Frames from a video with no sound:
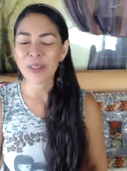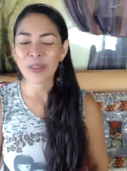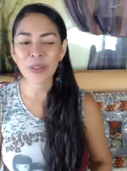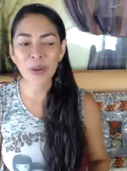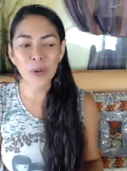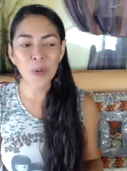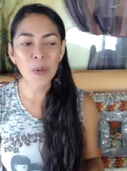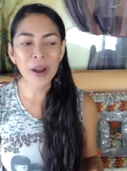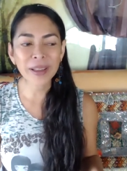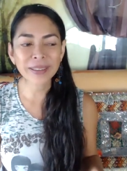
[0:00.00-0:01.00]
Not the
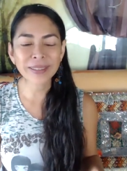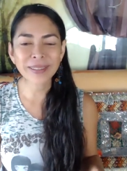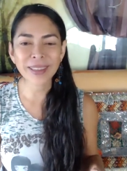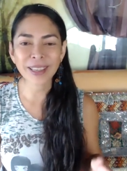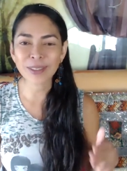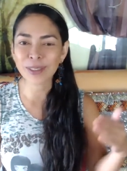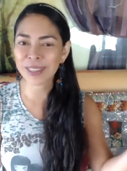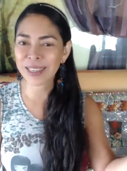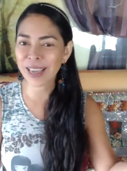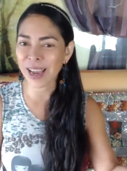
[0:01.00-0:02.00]
one that you
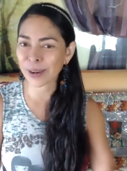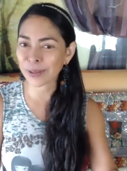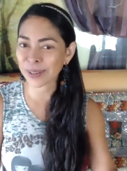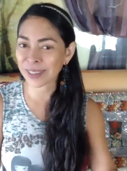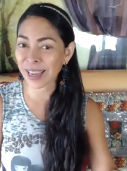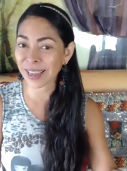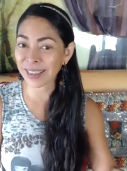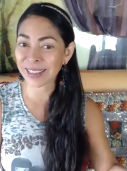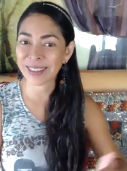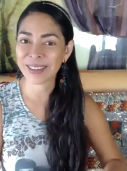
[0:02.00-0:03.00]
see
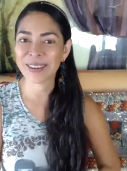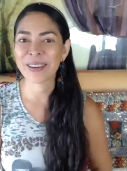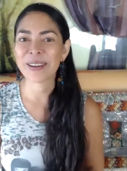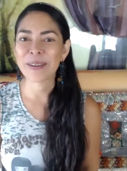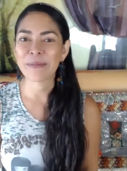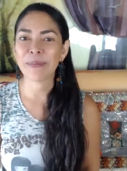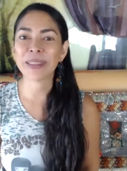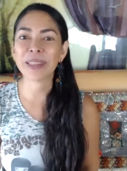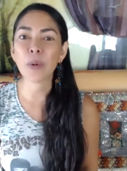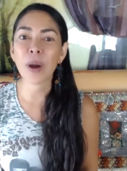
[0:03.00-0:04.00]
outside,
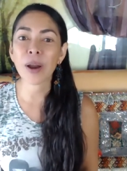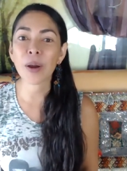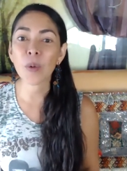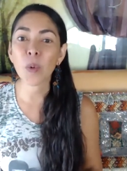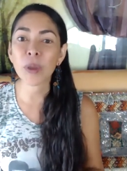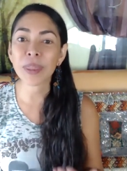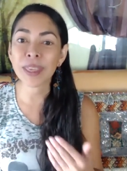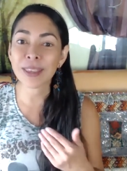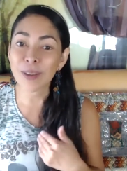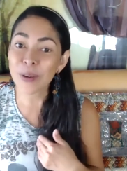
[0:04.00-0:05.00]
but the one
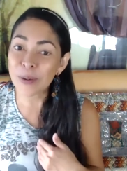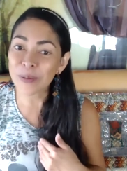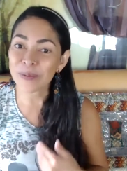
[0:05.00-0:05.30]
within you.